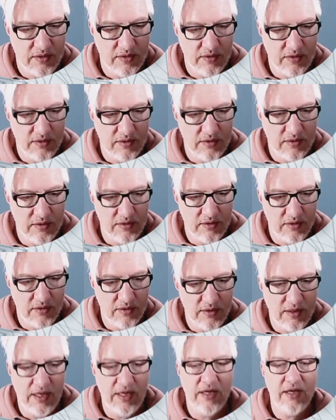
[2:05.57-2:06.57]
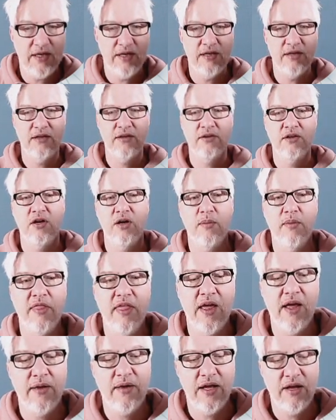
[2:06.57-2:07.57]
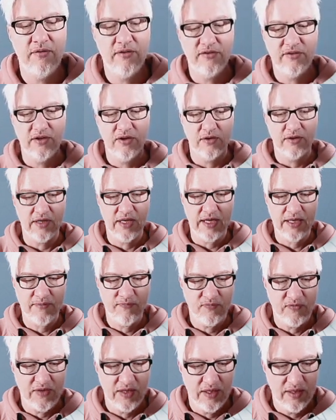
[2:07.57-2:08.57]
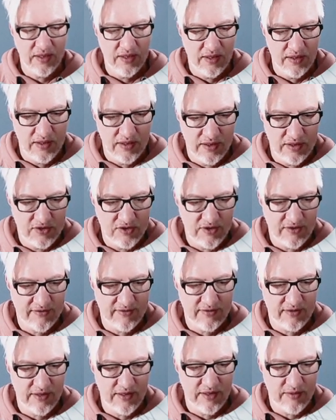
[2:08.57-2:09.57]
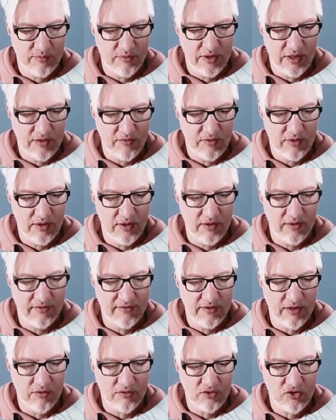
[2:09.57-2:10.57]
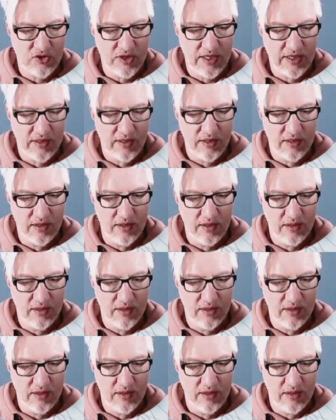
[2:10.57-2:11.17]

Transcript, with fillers: Da, da, da, ah, now I'm there. Everything okay. Uh, just let me have a little sound check.